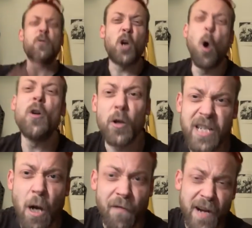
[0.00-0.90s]
call
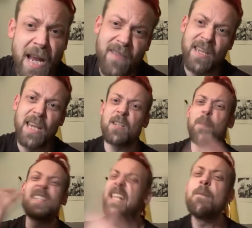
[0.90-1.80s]
yourself an atheist,
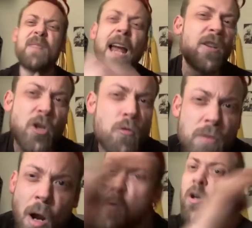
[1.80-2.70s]
but deep down you
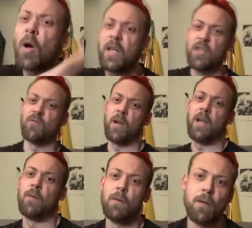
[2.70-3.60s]
know God is
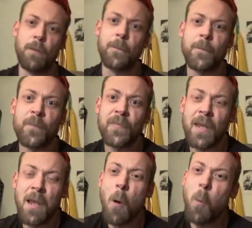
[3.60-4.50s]
real.
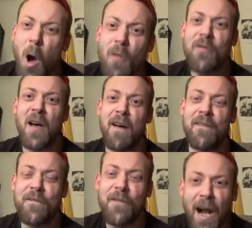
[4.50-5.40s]
What the
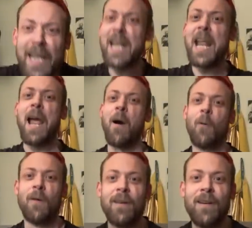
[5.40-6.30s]
fucking
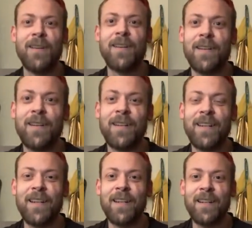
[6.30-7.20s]
hell?
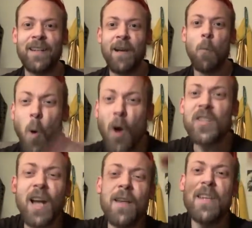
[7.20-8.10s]

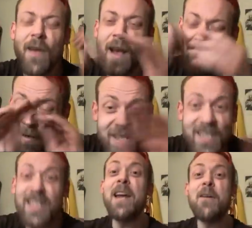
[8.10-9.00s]
What are you...
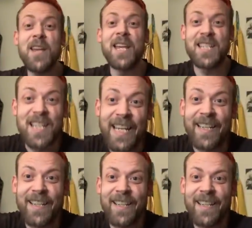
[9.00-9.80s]
Seriously?